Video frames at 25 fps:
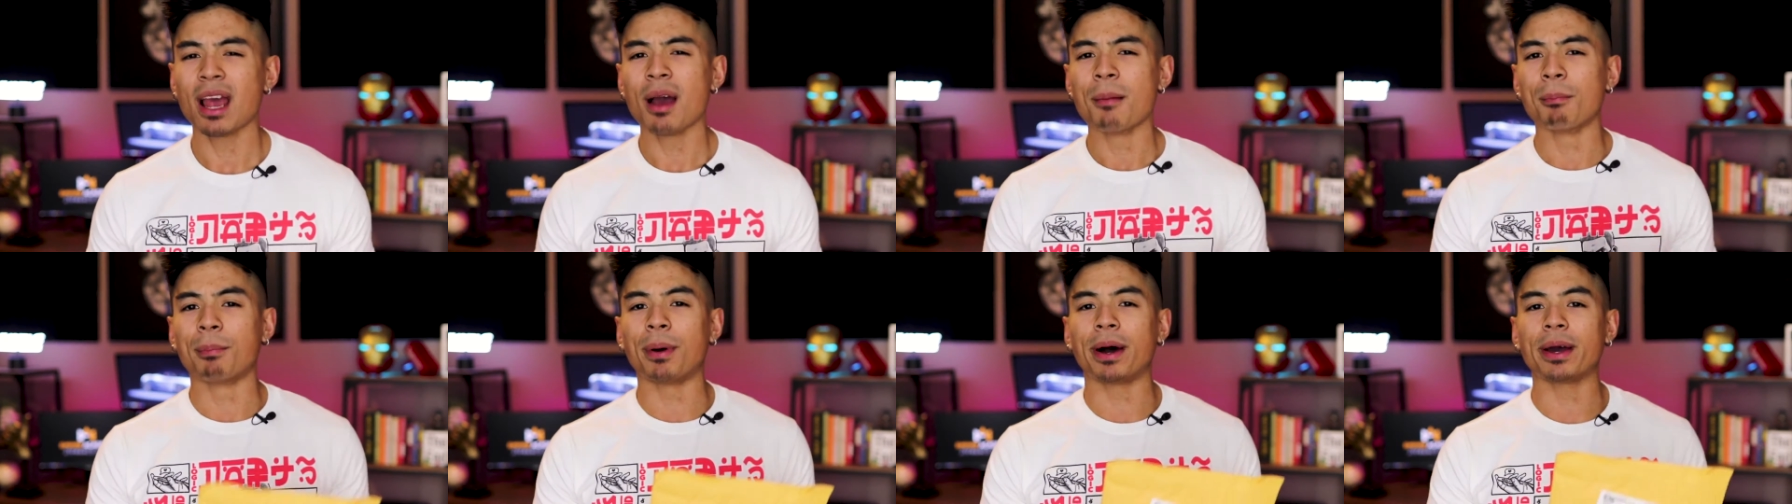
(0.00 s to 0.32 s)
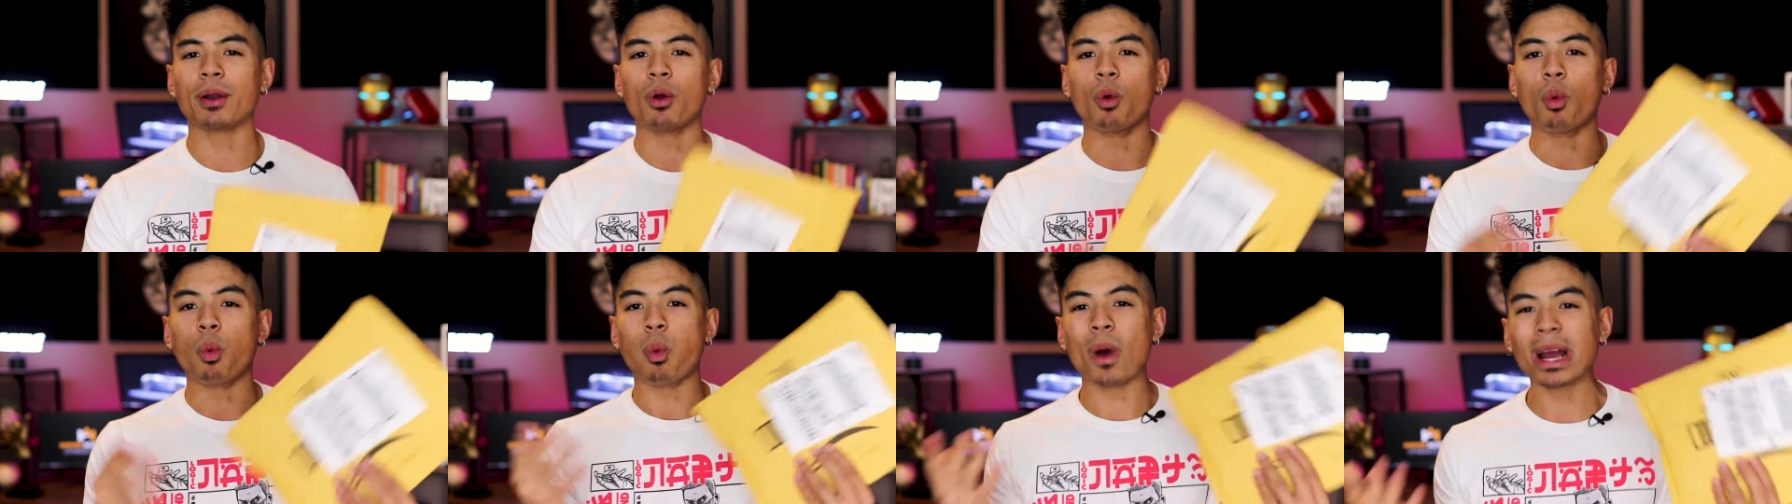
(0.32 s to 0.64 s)

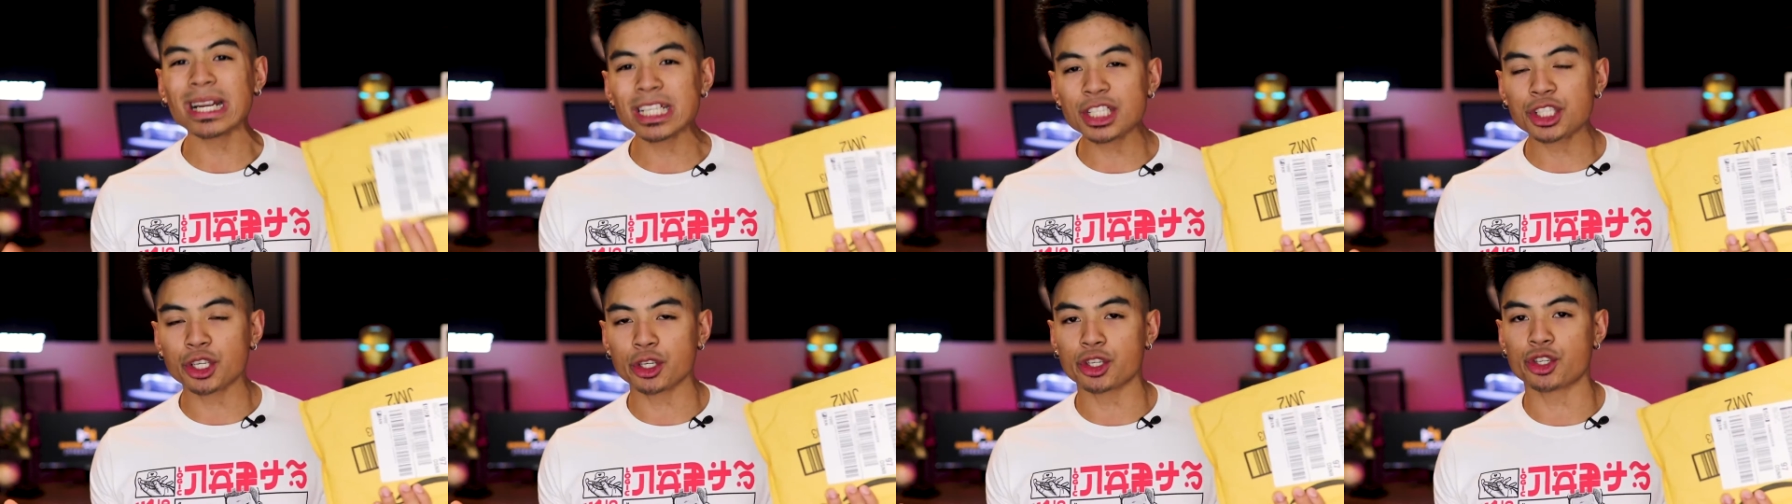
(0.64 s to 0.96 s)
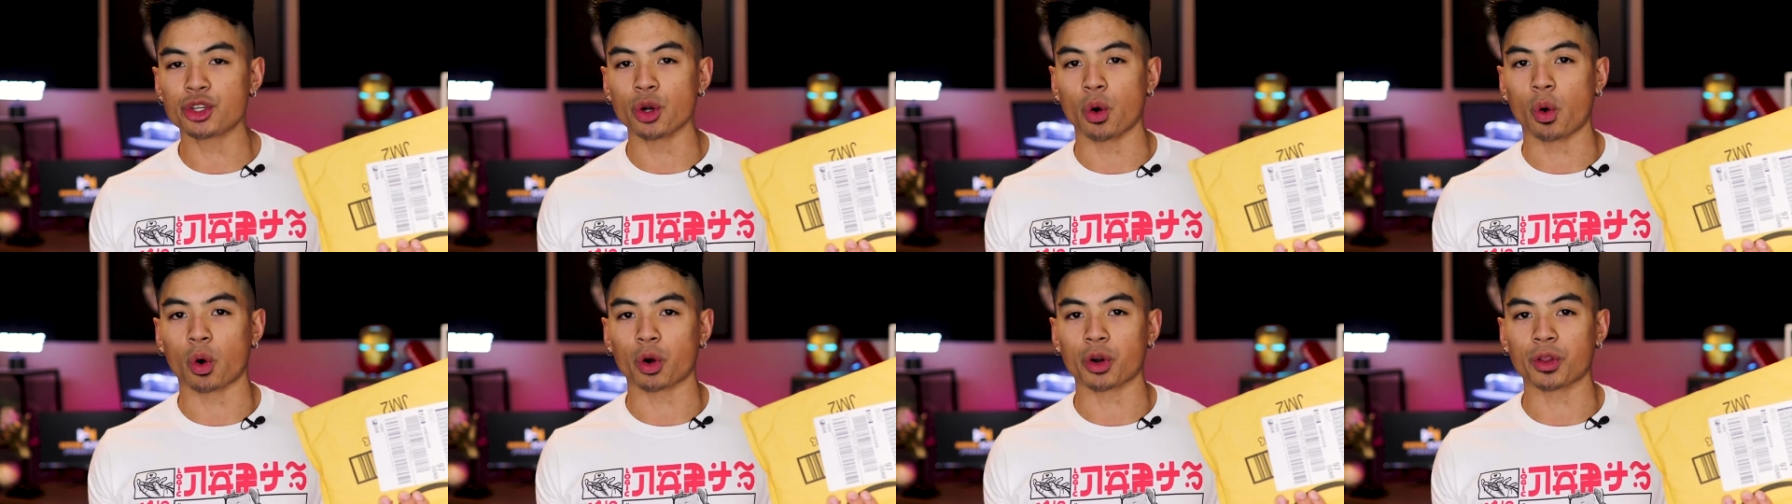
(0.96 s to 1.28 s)
But when should
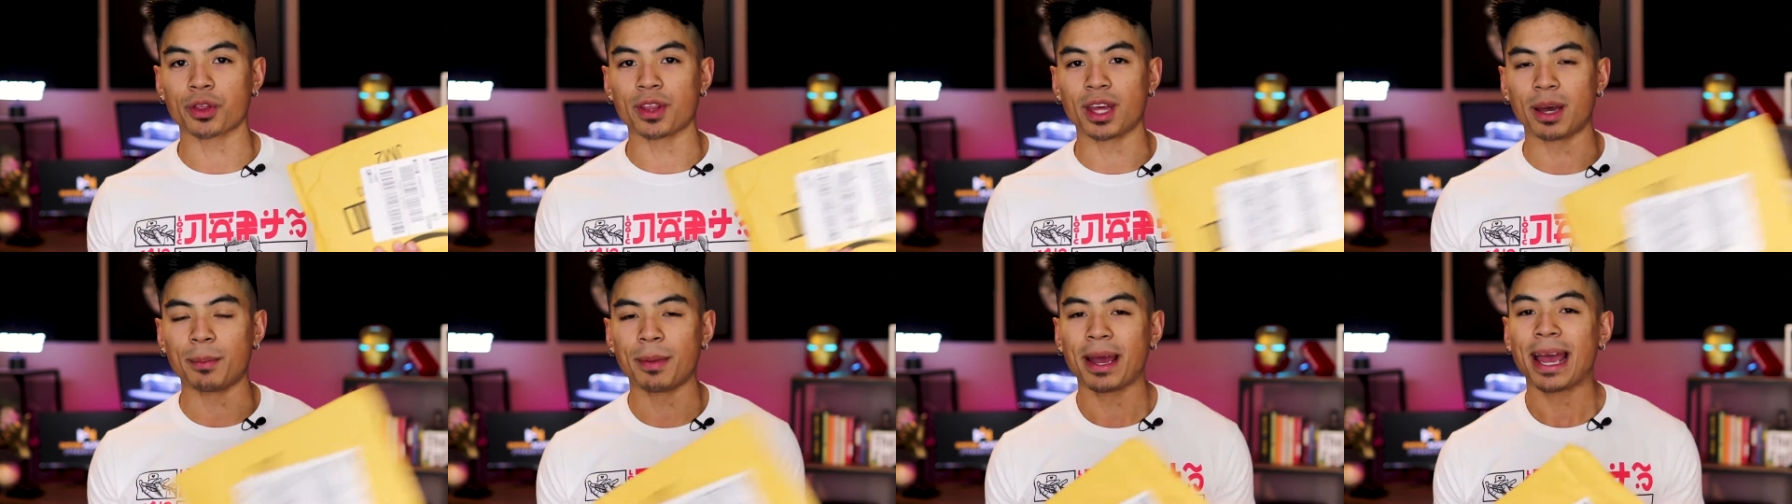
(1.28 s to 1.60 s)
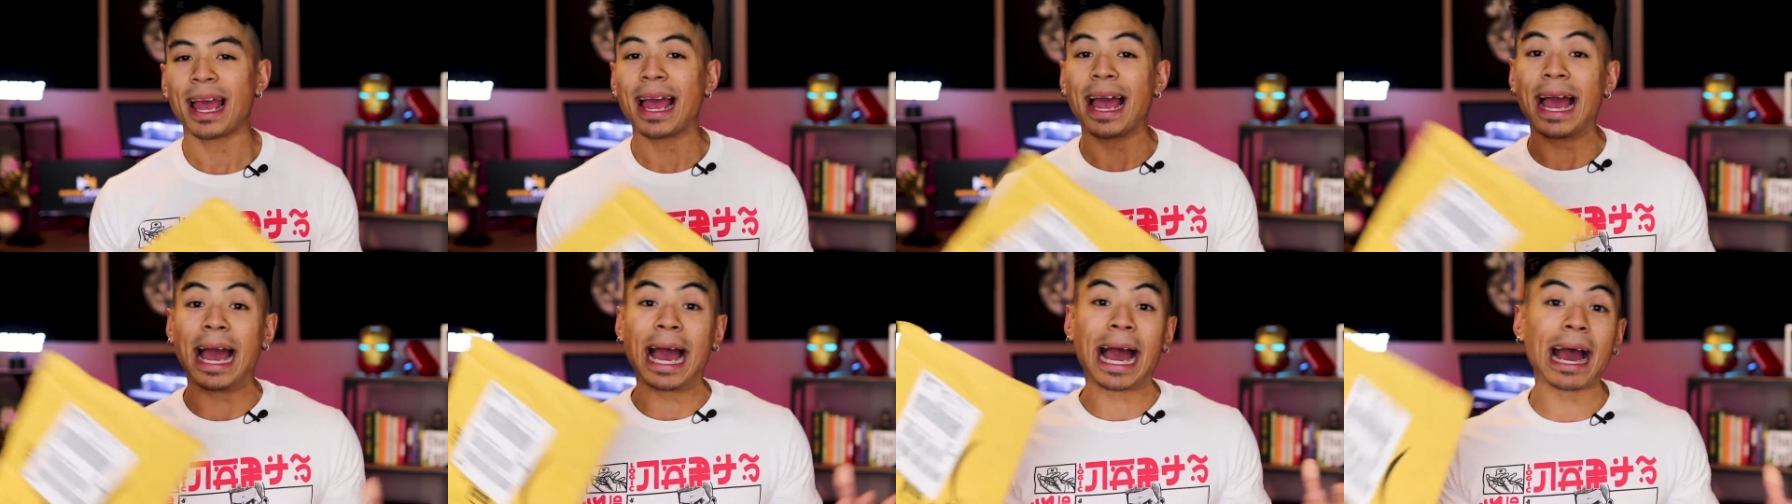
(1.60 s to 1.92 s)
you order them?
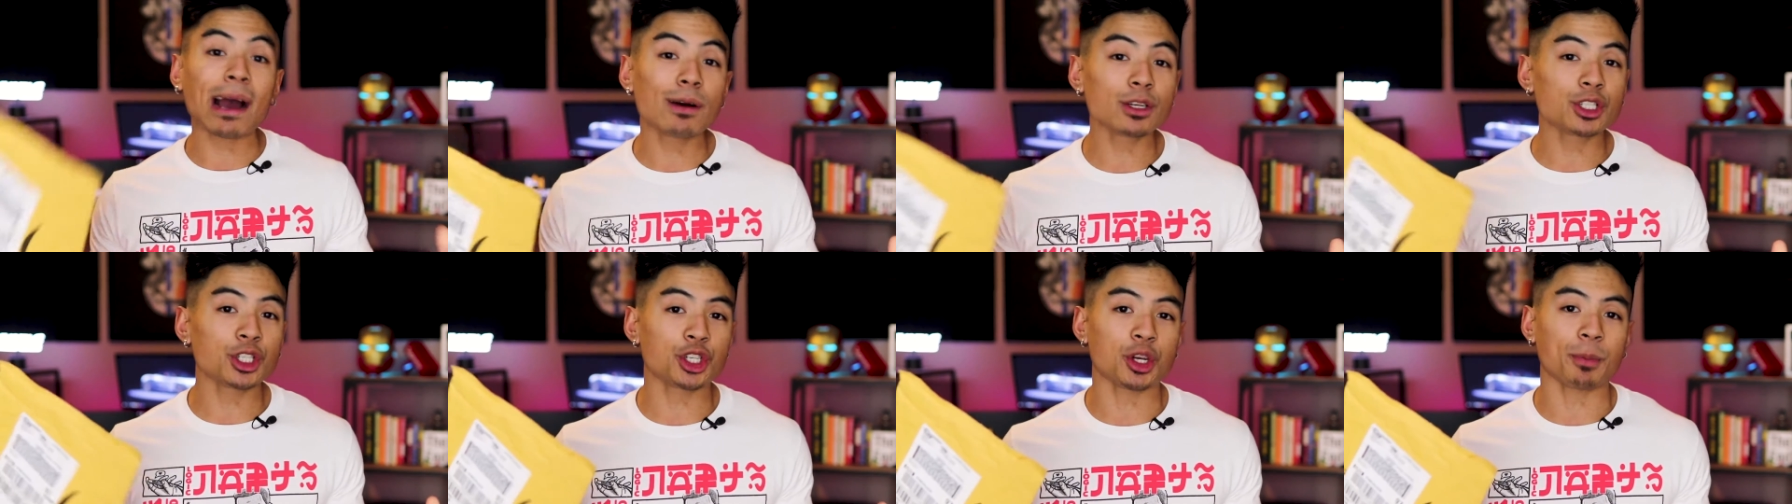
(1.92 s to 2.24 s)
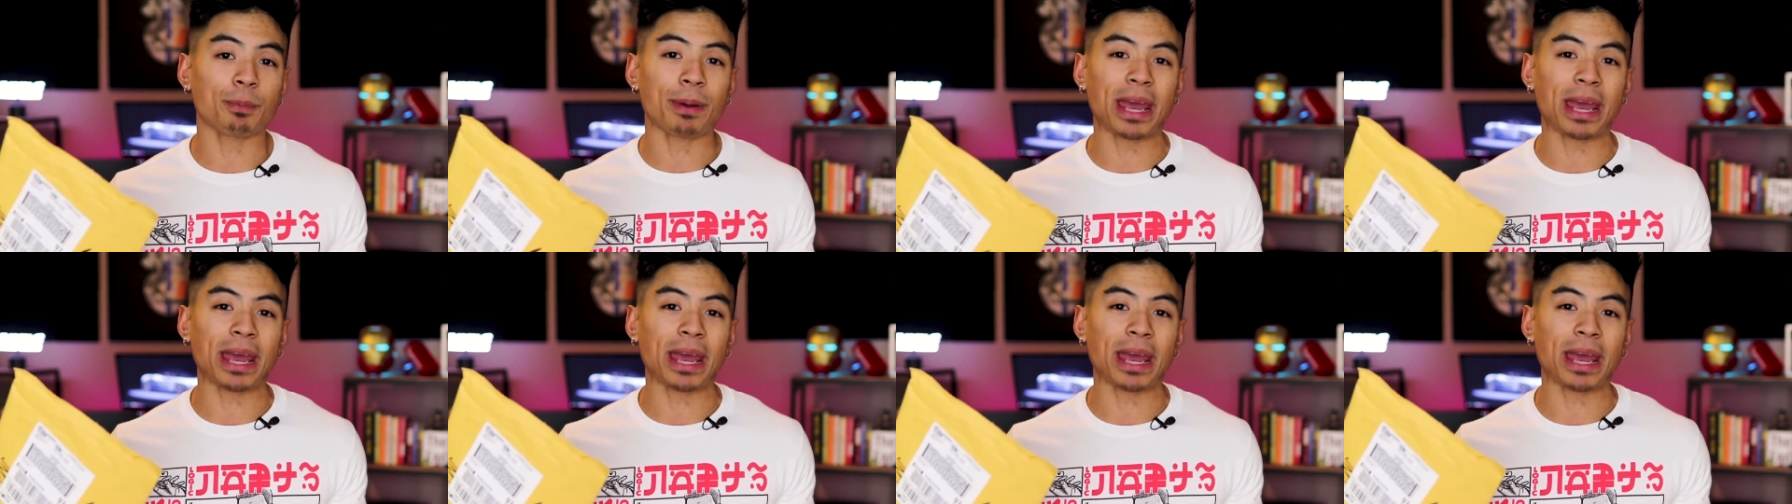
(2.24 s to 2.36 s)
How should you